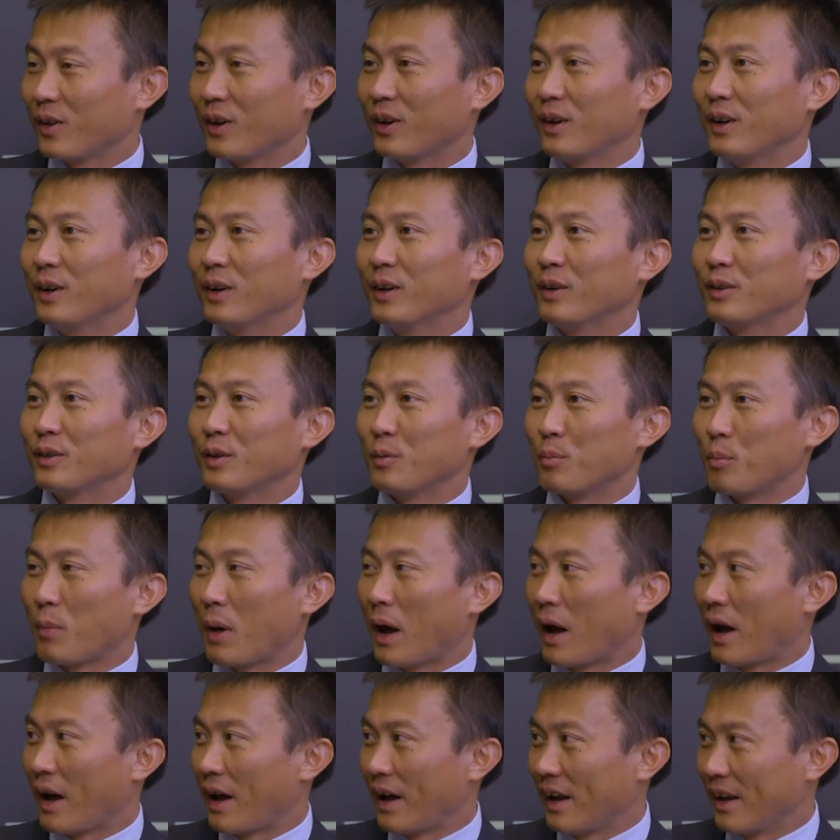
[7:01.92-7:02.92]
the
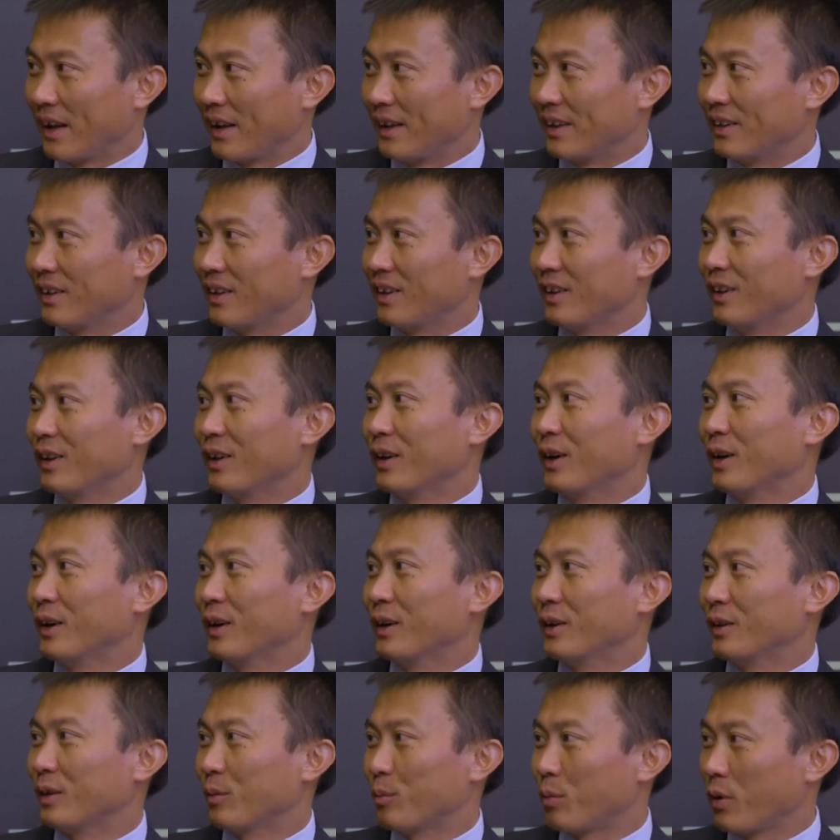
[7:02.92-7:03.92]
mine,
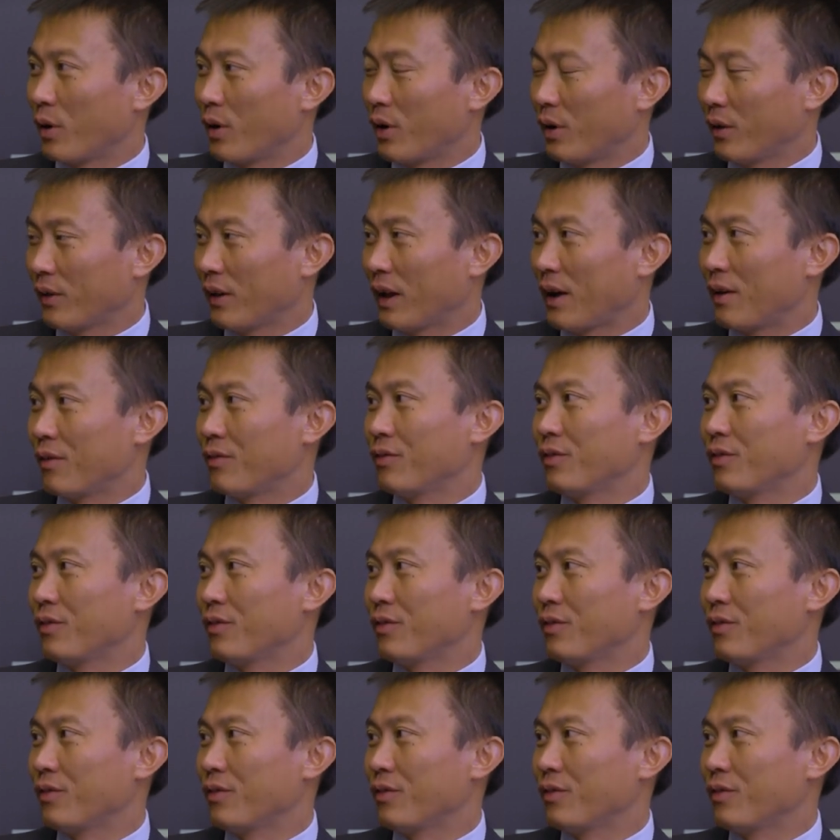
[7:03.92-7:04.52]
the product